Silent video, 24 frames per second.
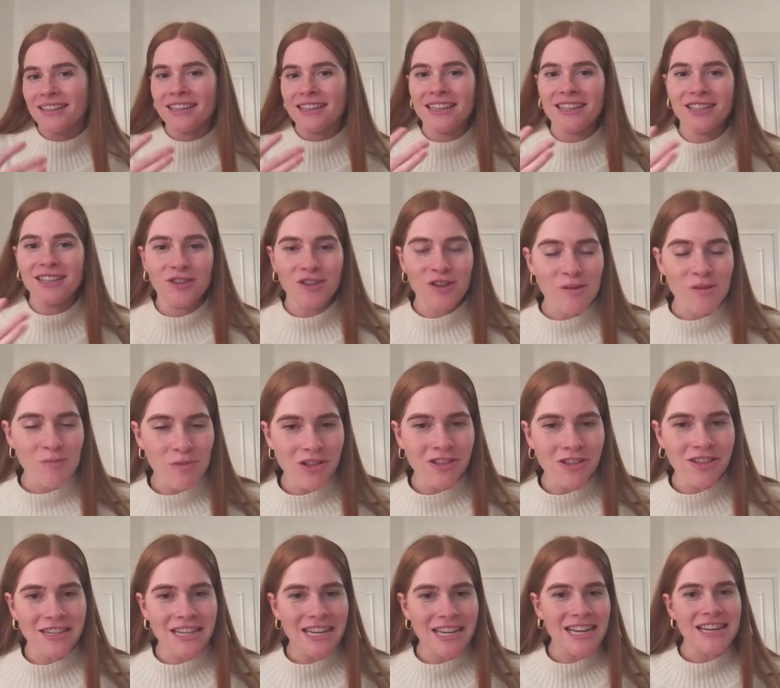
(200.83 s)
in your
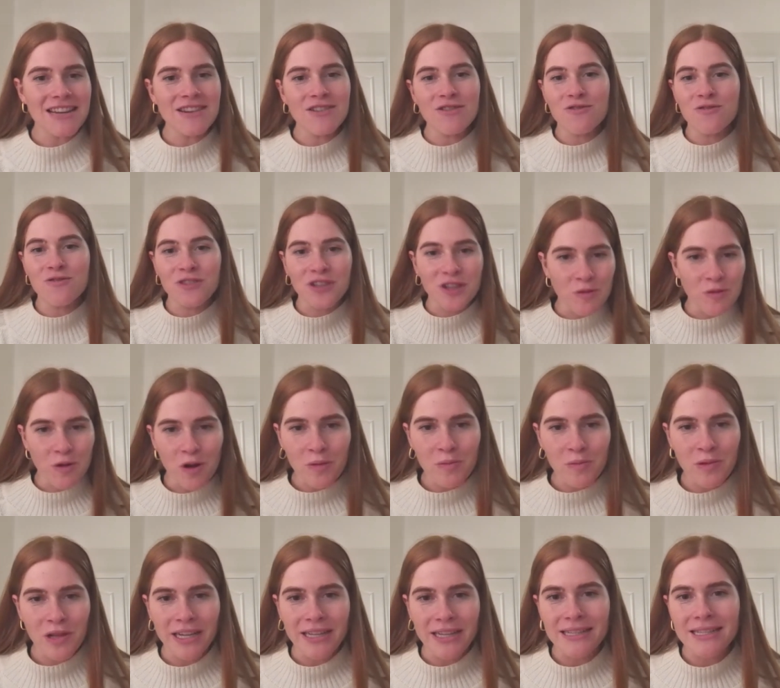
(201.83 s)
community or in your
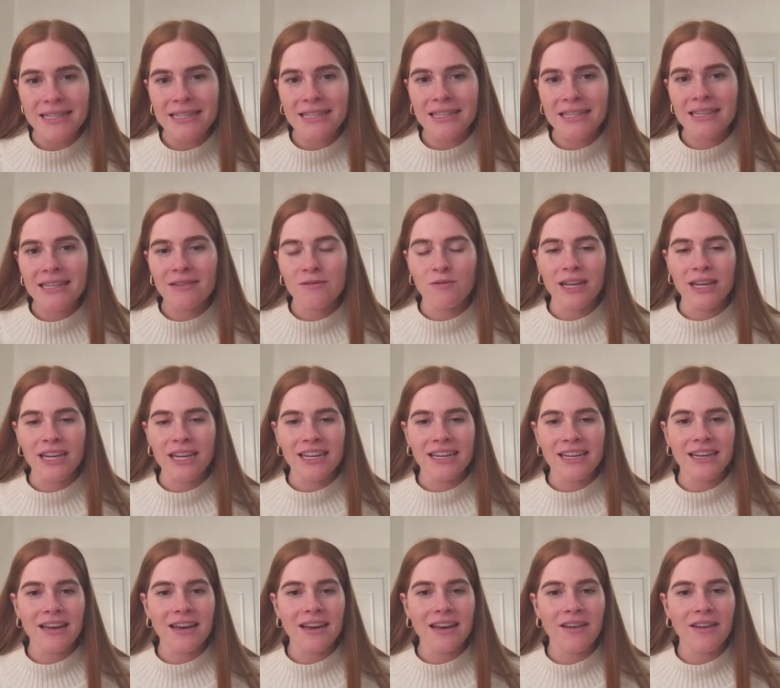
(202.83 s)
workplace. We
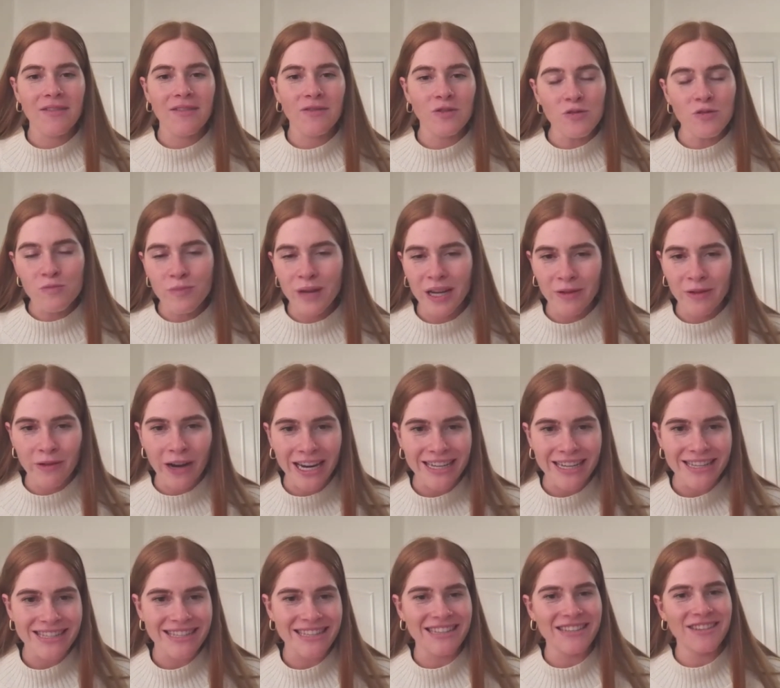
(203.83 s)
have all been
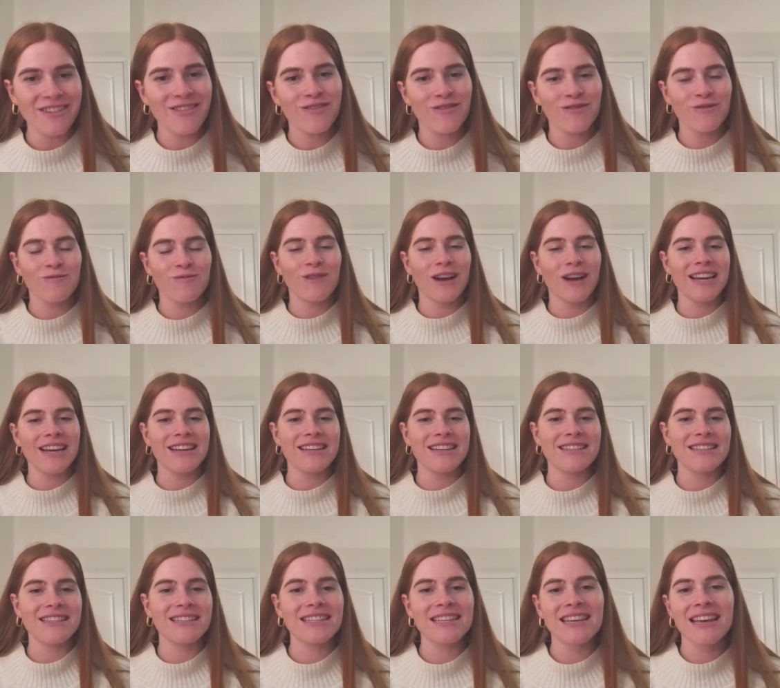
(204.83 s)
raised in different
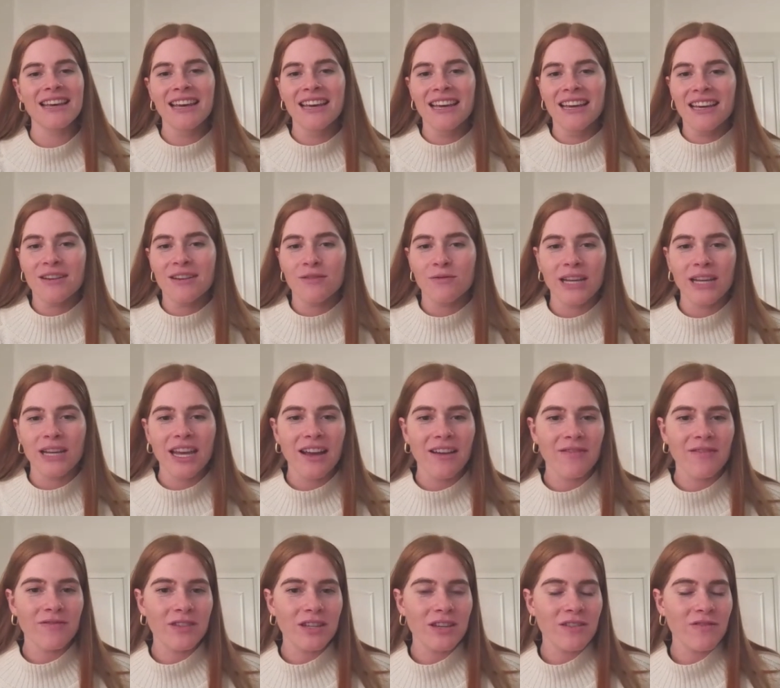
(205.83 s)
ways. We
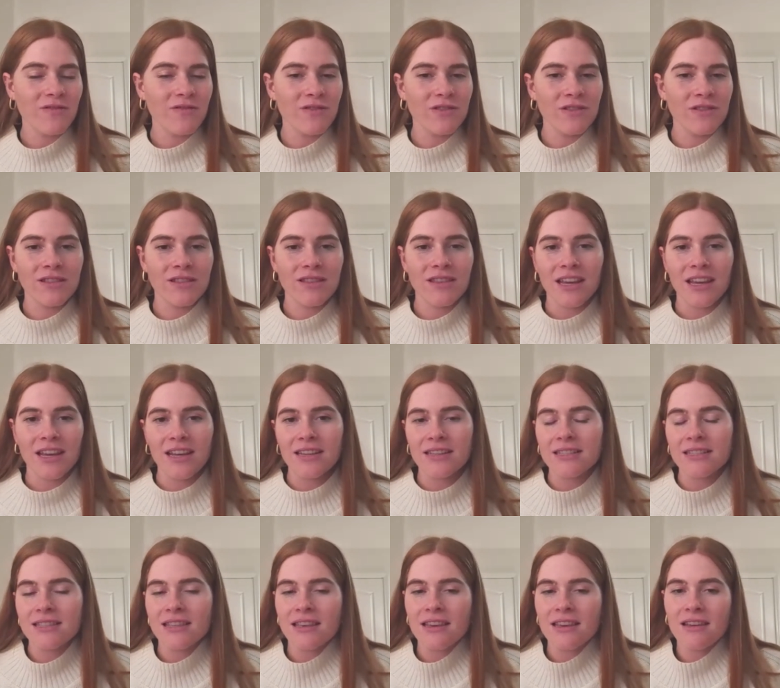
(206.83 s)
have different
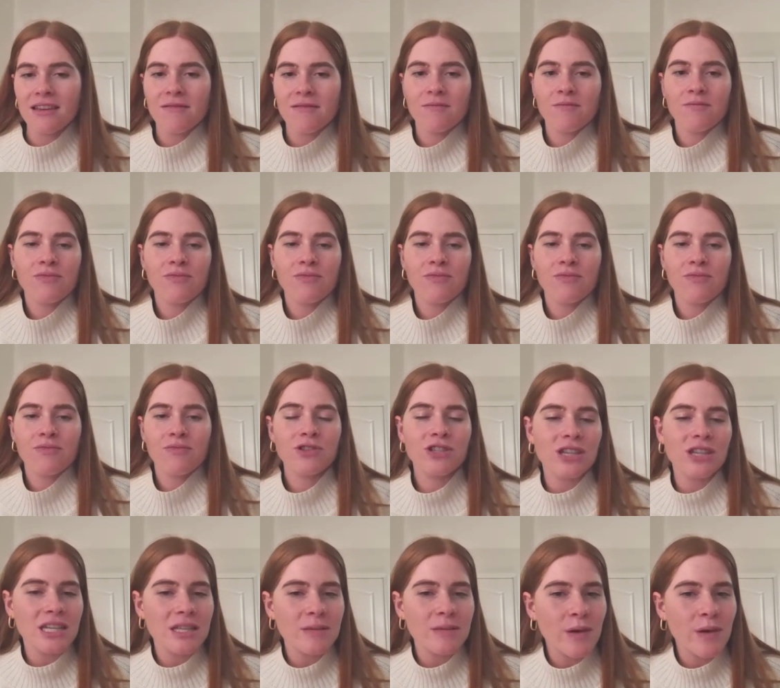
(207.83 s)
things that
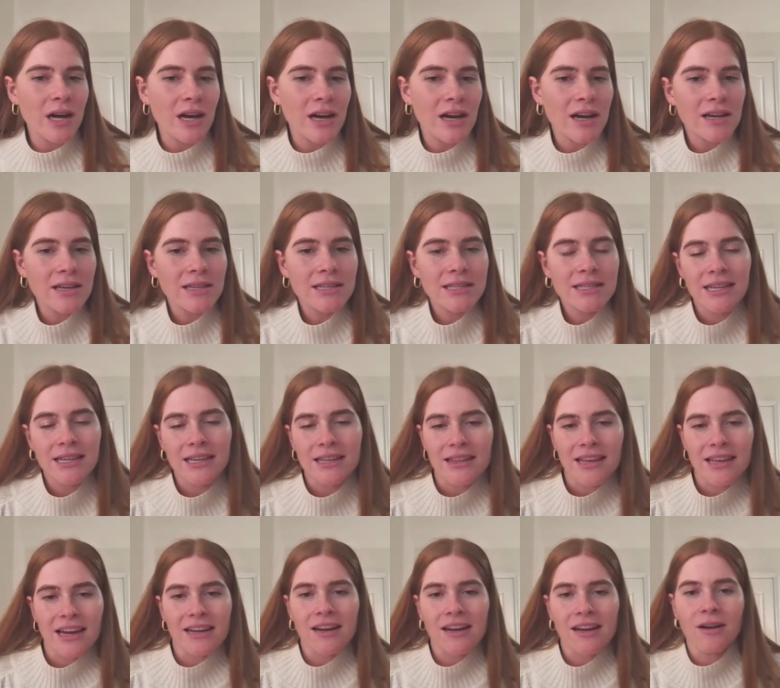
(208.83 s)
push us past
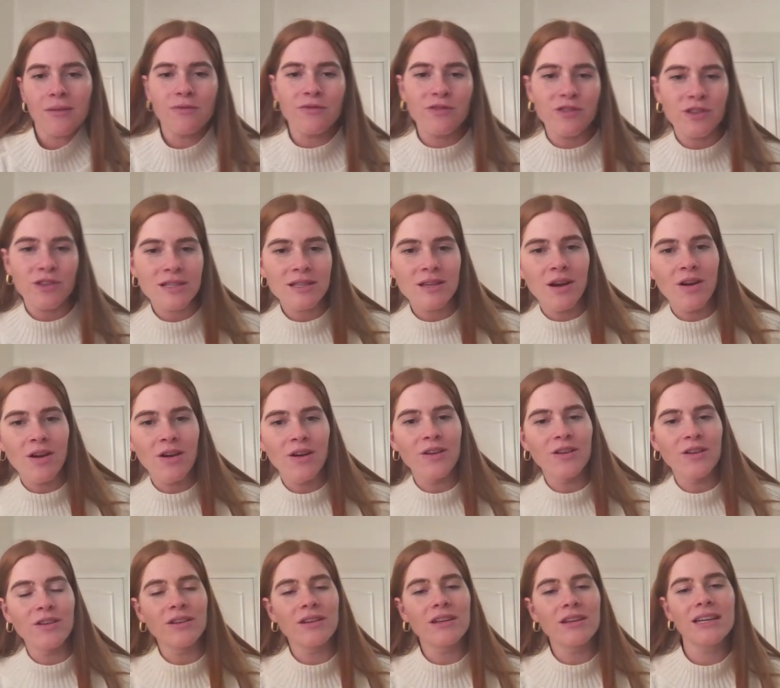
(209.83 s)
that comfort
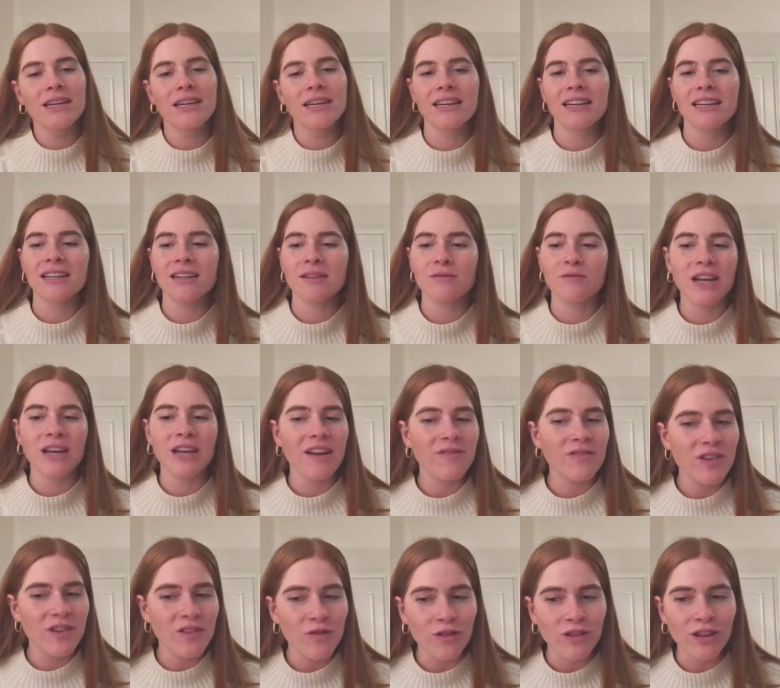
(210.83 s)
zone. Uh, we have
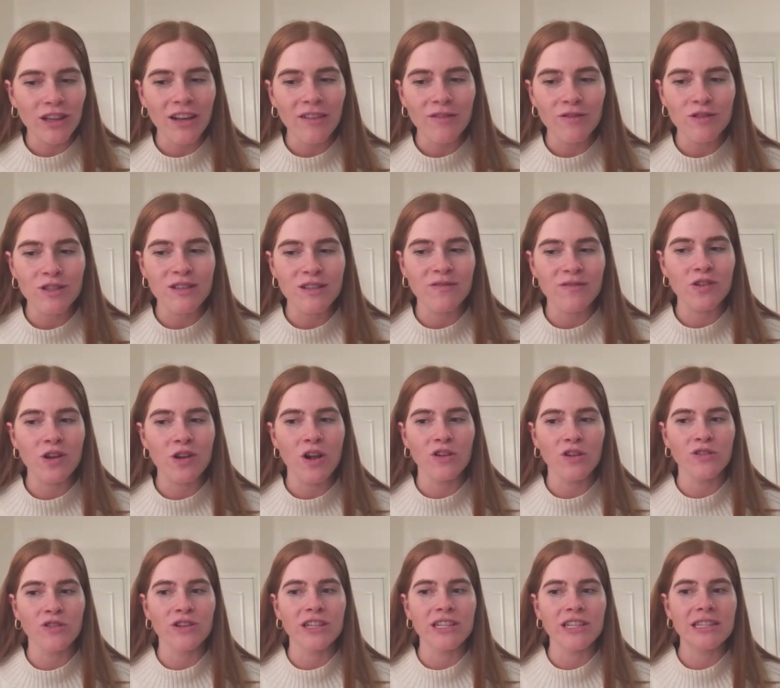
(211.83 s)
different levels of
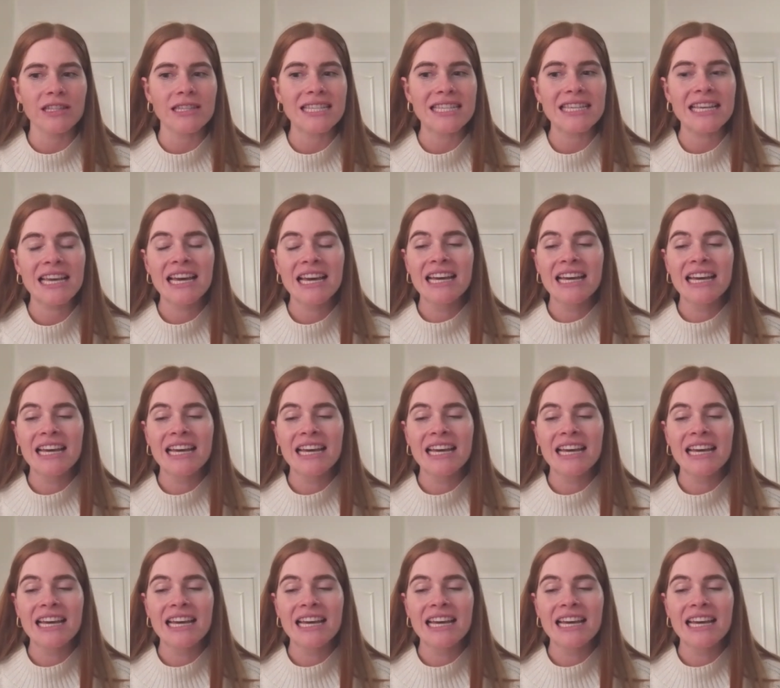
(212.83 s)
tolerance.